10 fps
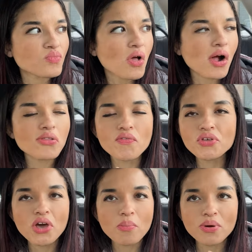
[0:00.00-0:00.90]
I love the
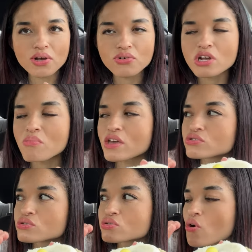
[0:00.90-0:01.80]
Cadbury cream eggs.
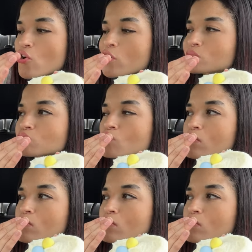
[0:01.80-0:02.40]
They're so good.